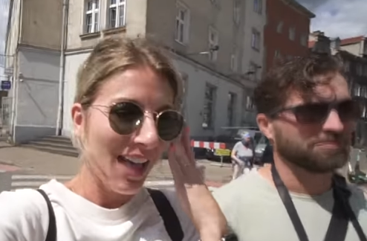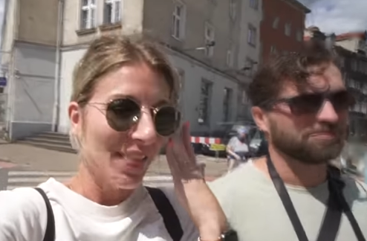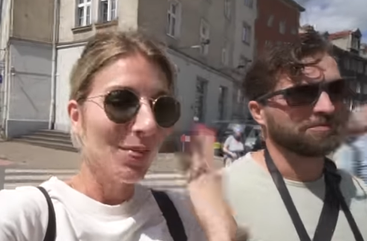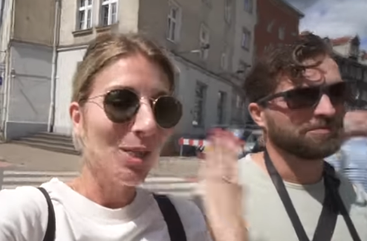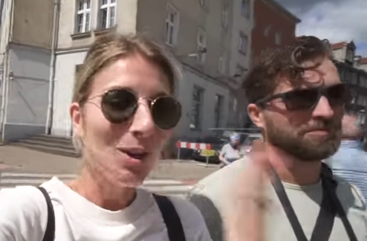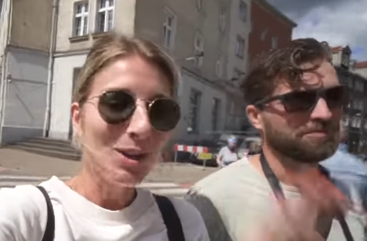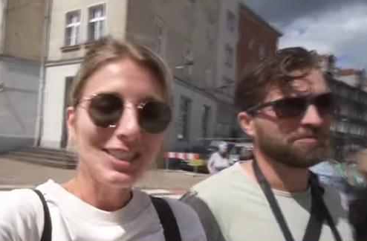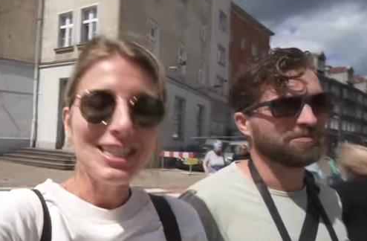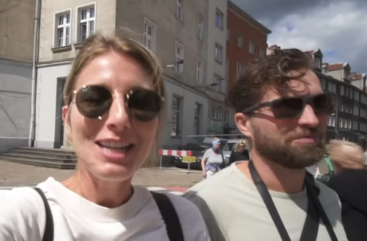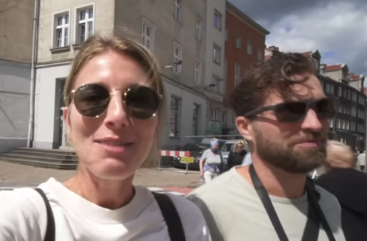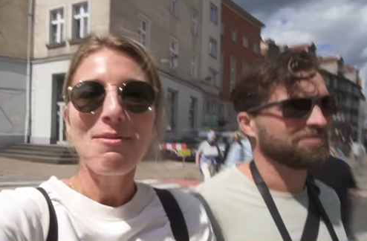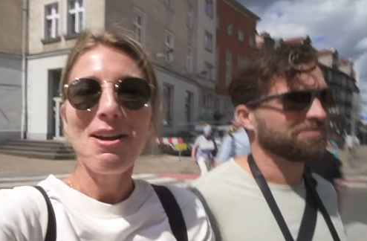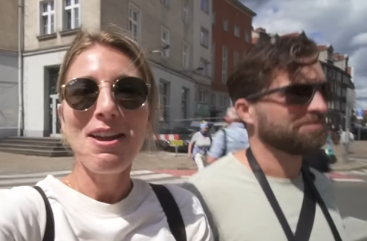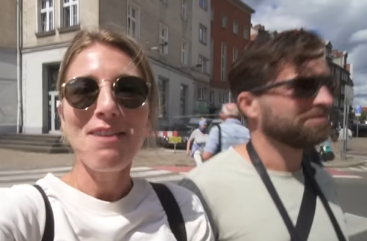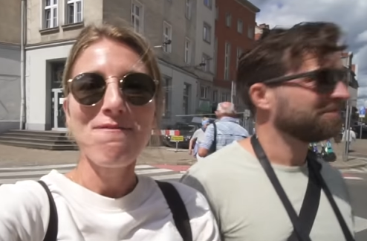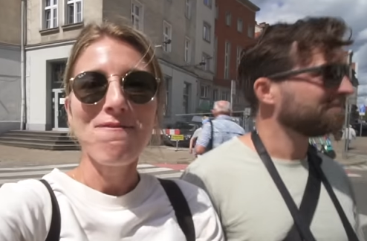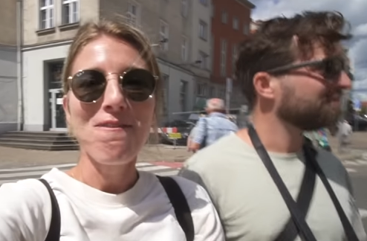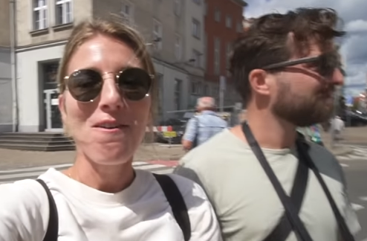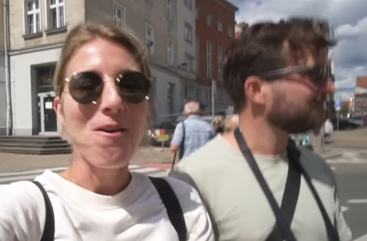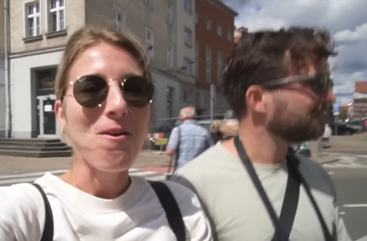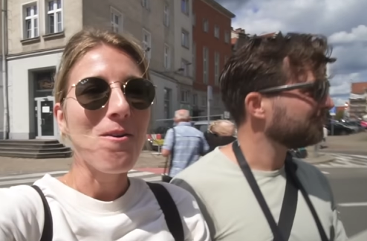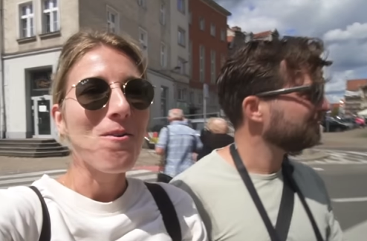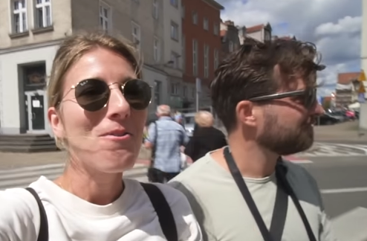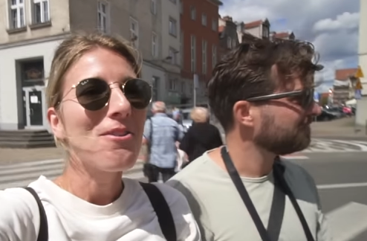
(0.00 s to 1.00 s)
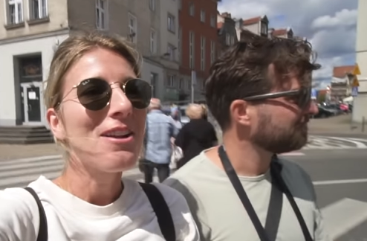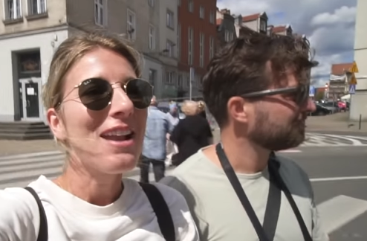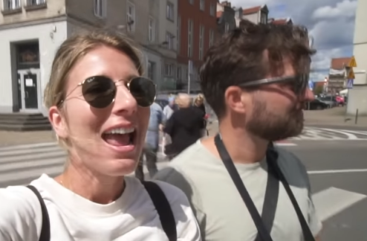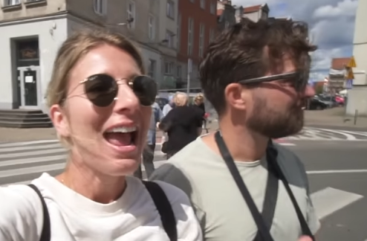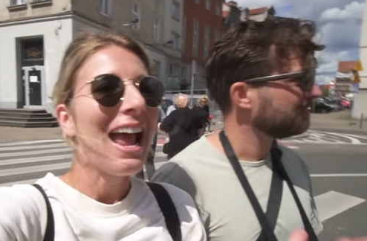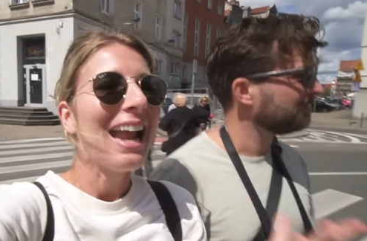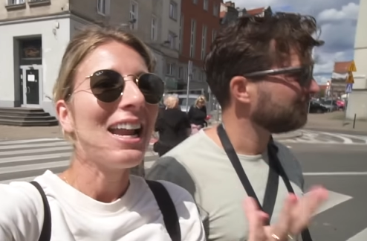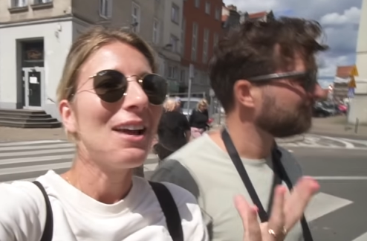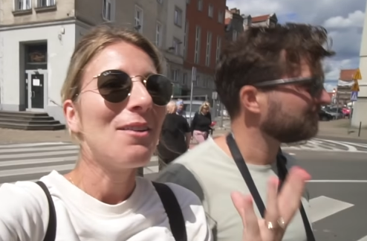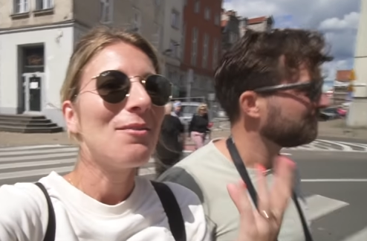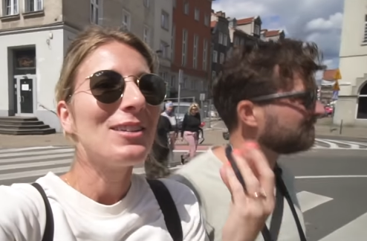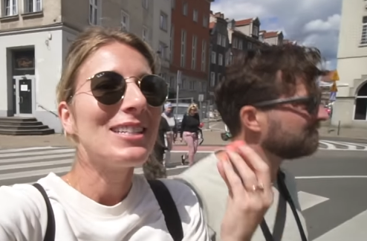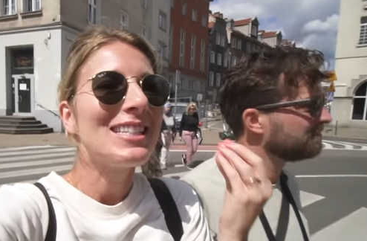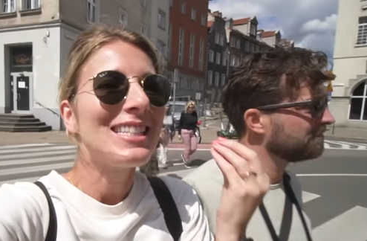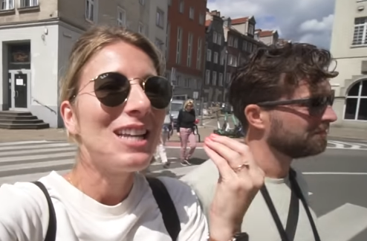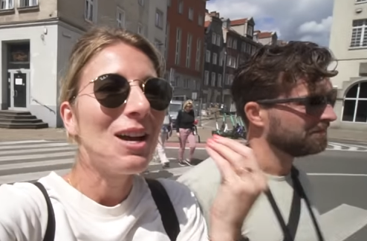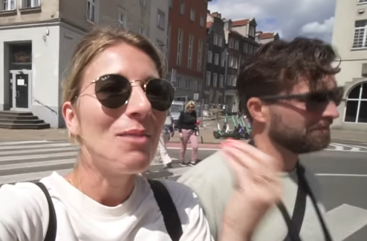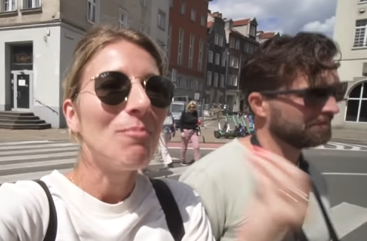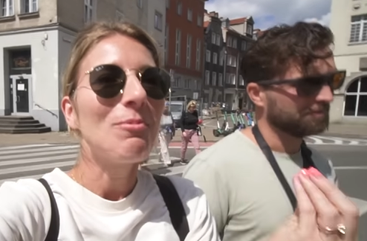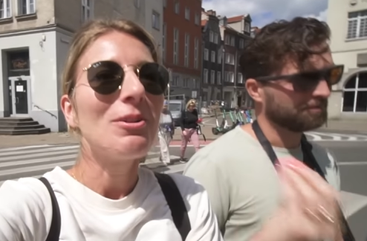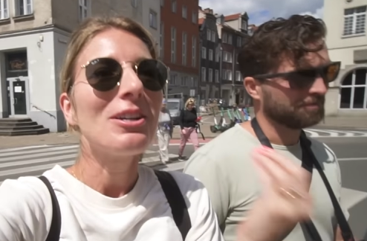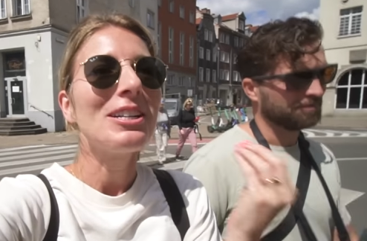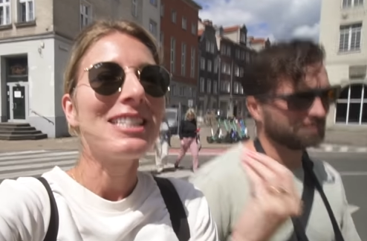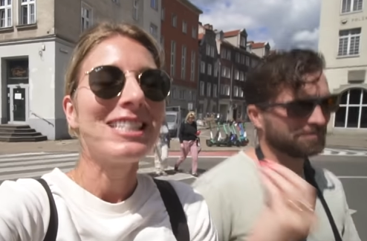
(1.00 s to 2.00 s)
Speaker 1: looked at my phone and it was
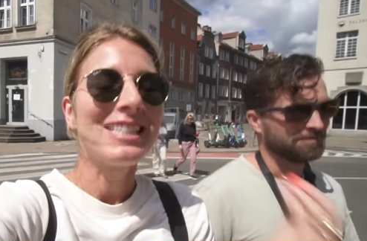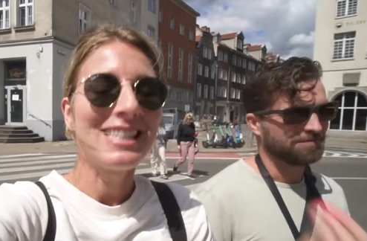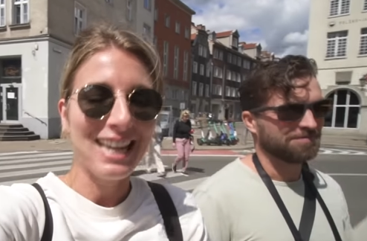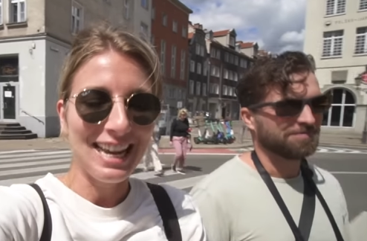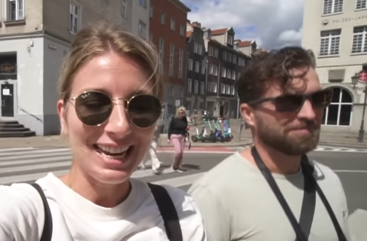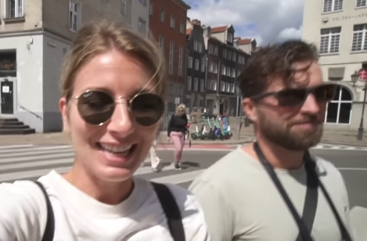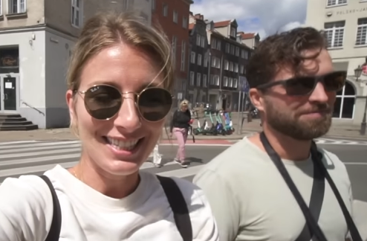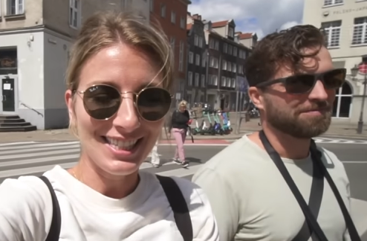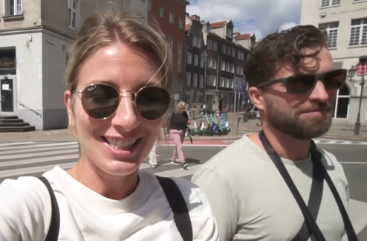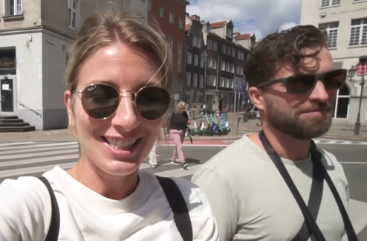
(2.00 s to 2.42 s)
number six